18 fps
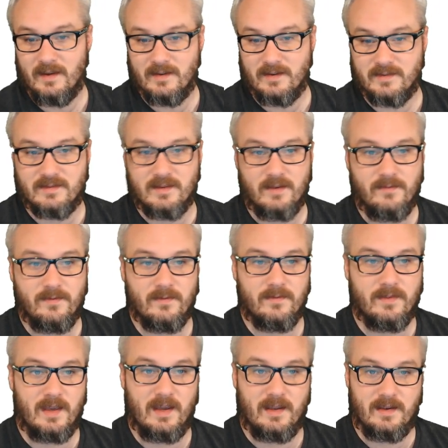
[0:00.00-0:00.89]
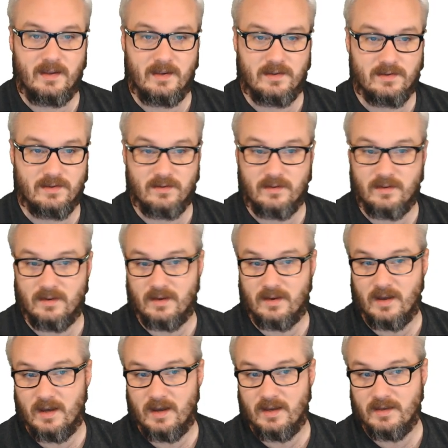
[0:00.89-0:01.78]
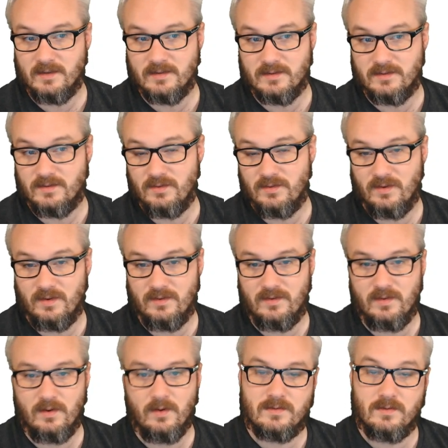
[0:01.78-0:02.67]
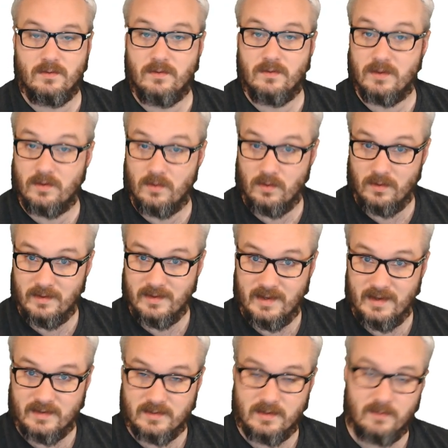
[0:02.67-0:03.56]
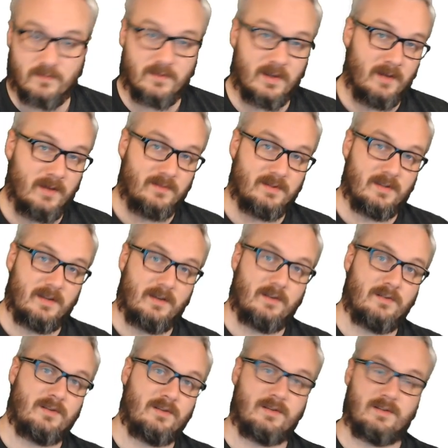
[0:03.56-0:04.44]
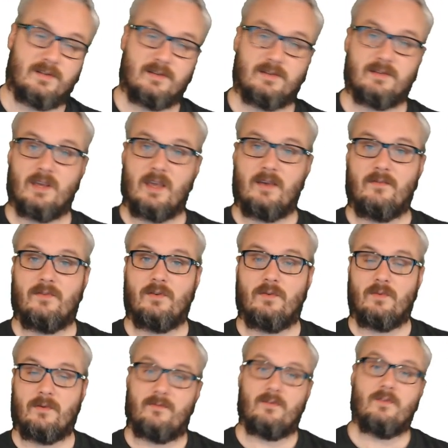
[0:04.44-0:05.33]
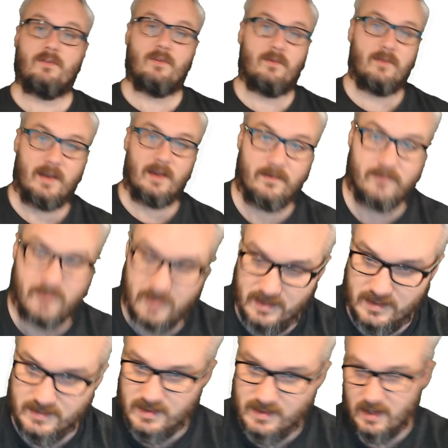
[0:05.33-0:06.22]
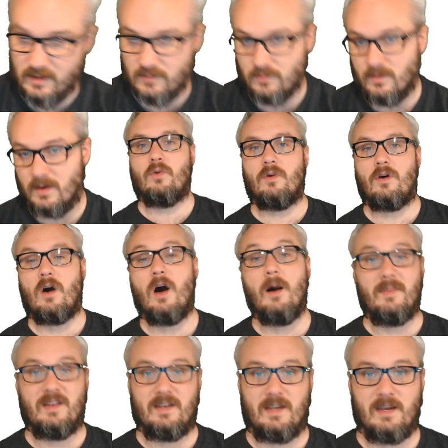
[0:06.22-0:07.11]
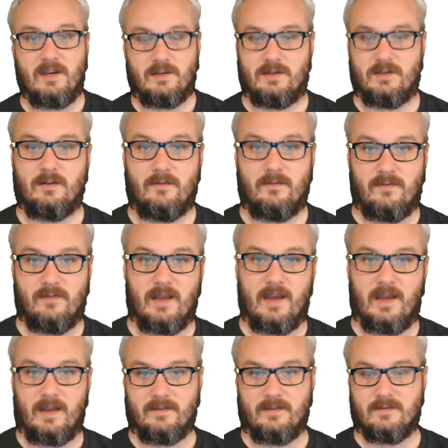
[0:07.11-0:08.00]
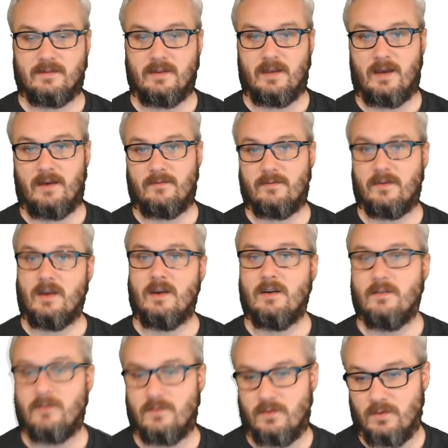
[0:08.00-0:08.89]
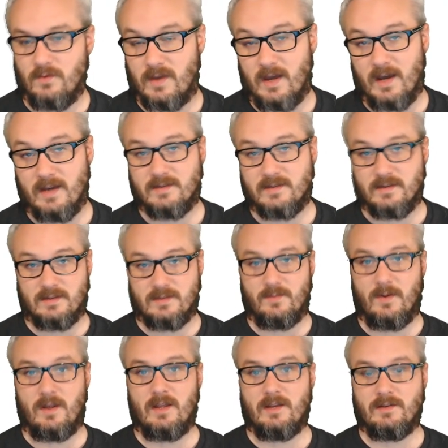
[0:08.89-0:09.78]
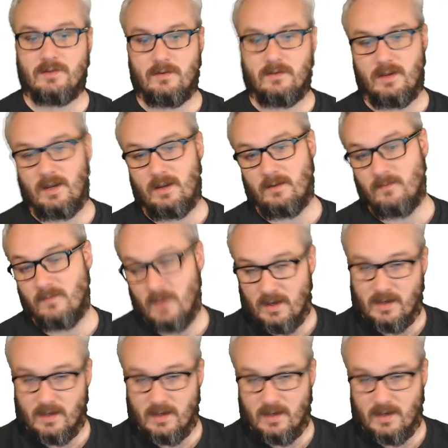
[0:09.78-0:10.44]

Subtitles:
Stuff of that nature. The Kaya's 2 and 2. So with the Golden Egg, sometimes they're just to save you if you don't have the exact right combination of lands left to cast the spell that you need.